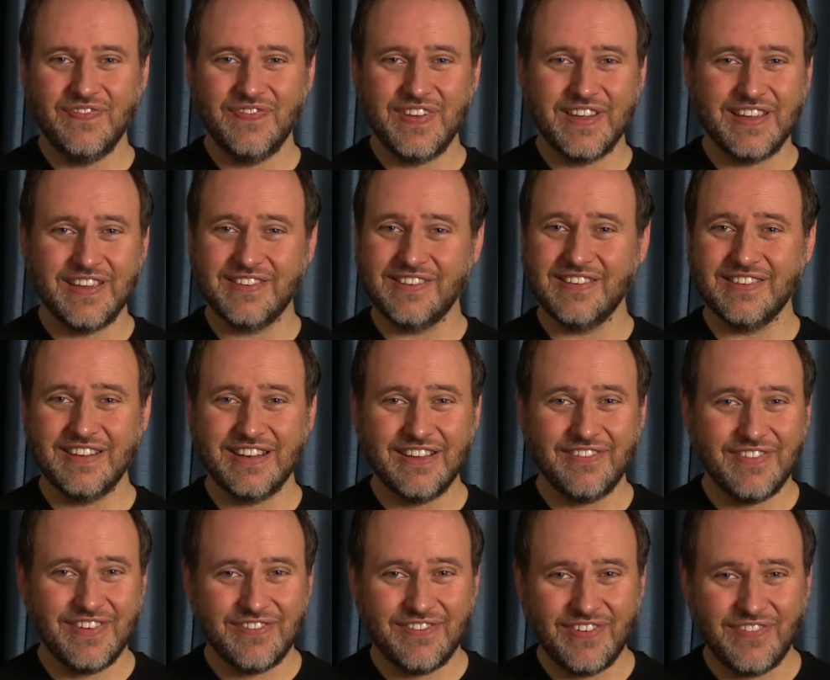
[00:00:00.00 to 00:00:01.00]
because there's
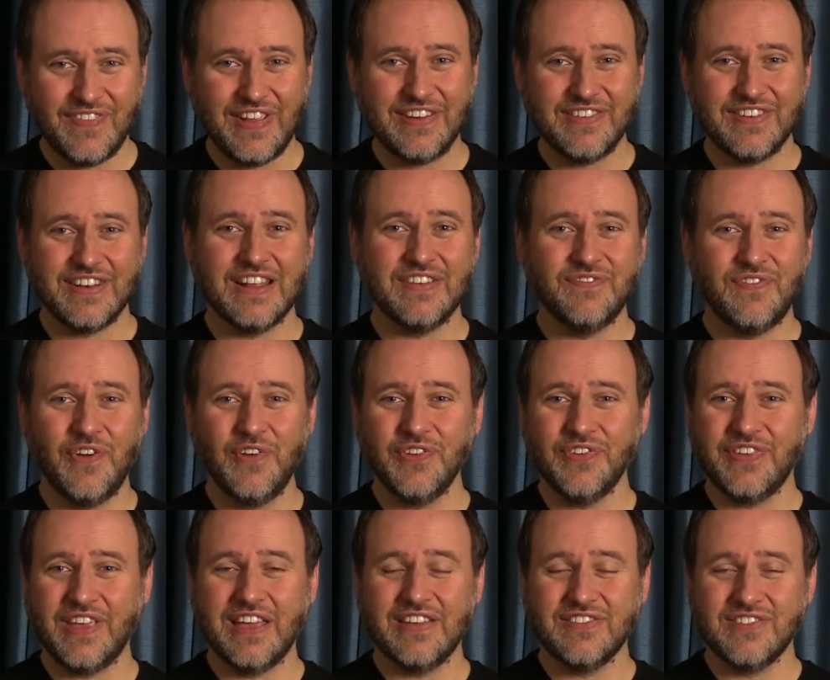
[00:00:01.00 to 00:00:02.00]
enough information on both
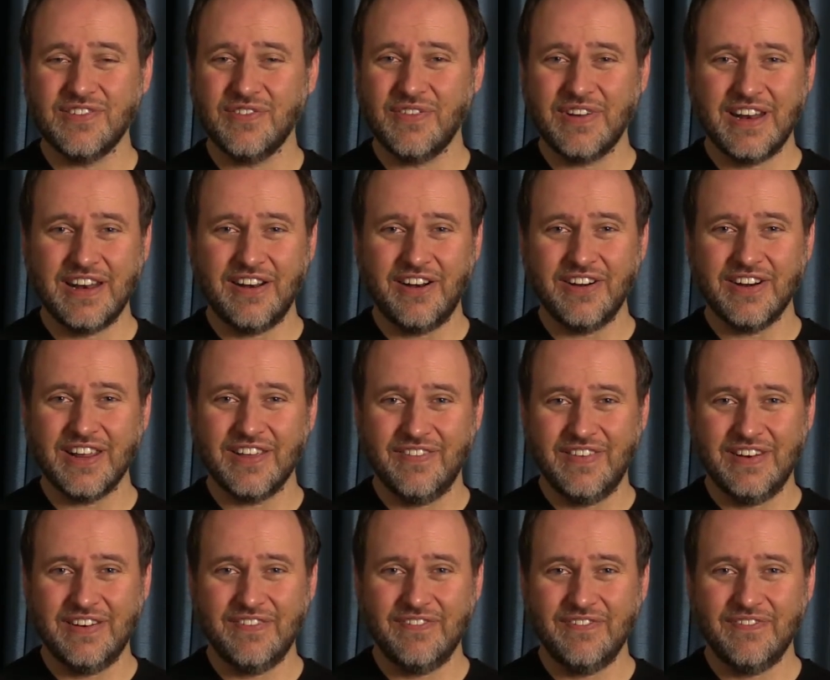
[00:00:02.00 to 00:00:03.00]
sides to win an
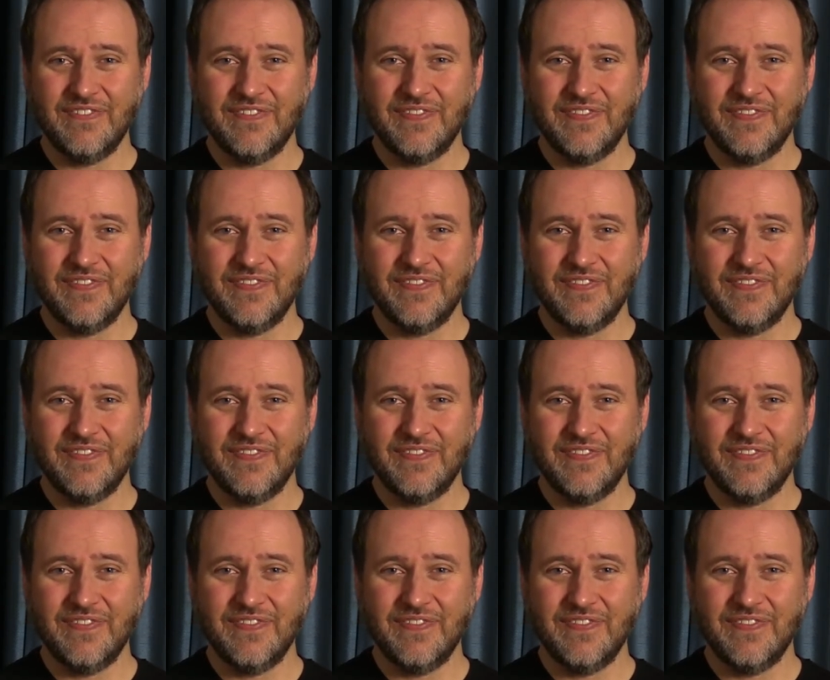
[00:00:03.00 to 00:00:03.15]
argument.